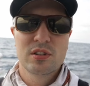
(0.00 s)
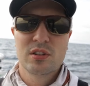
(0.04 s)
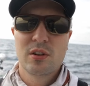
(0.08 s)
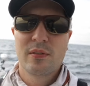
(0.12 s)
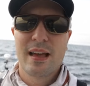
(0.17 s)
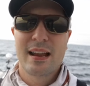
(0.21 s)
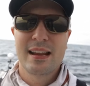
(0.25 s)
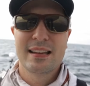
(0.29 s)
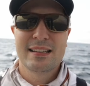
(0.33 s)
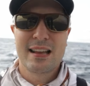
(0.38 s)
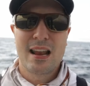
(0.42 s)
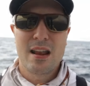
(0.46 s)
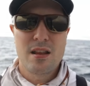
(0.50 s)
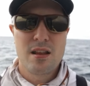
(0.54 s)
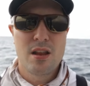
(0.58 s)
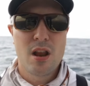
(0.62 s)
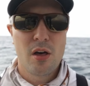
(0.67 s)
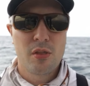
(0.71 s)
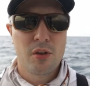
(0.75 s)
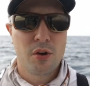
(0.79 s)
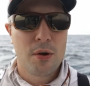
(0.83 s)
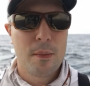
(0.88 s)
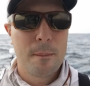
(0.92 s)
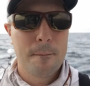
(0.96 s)
So that is
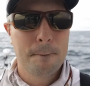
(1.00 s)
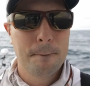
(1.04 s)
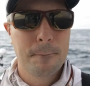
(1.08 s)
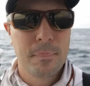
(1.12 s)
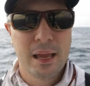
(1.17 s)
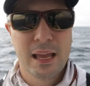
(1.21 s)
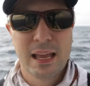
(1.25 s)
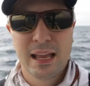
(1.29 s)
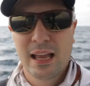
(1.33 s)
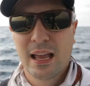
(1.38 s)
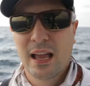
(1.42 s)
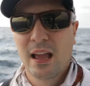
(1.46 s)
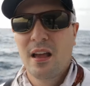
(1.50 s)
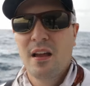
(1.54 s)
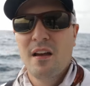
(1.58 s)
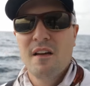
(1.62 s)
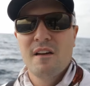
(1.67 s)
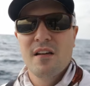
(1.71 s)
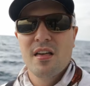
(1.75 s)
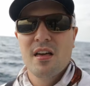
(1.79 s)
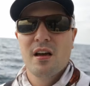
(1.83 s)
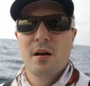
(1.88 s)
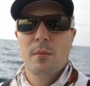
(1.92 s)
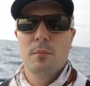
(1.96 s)
another big
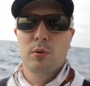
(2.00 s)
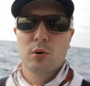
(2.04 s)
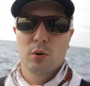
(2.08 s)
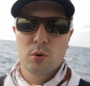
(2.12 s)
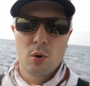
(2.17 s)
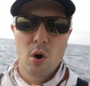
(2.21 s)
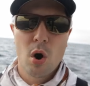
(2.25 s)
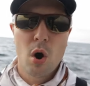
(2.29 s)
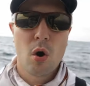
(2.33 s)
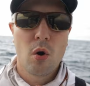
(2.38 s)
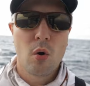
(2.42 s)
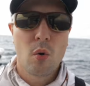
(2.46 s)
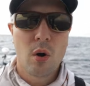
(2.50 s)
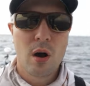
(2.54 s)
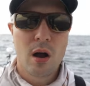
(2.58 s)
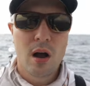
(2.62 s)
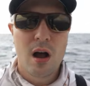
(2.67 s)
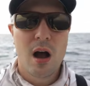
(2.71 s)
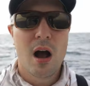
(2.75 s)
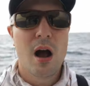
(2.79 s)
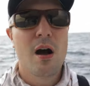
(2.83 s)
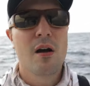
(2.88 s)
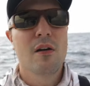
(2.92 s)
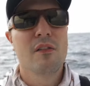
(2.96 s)
pro
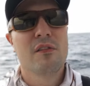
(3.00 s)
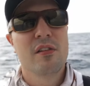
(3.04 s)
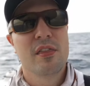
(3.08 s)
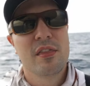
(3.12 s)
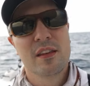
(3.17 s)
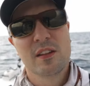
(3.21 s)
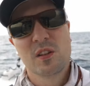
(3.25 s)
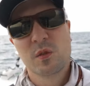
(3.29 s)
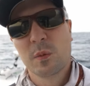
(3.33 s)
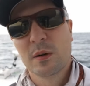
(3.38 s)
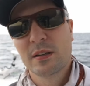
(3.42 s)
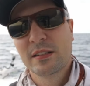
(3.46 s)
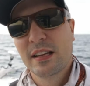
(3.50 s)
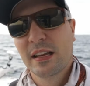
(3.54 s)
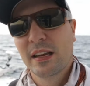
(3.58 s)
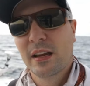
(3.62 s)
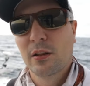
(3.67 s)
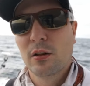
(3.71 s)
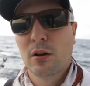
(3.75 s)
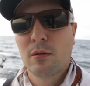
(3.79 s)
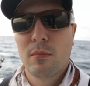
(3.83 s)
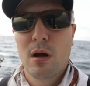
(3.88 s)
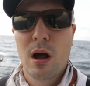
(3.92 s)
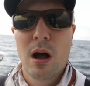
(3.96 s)
of this
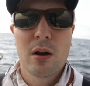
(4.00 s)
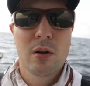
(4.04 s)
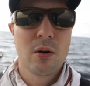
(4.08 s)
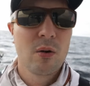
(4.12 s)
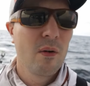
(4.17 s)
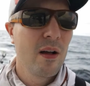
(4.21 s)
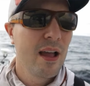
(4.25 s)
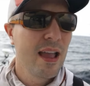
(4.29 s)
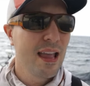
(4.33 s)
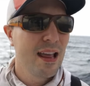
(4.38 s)
particular model.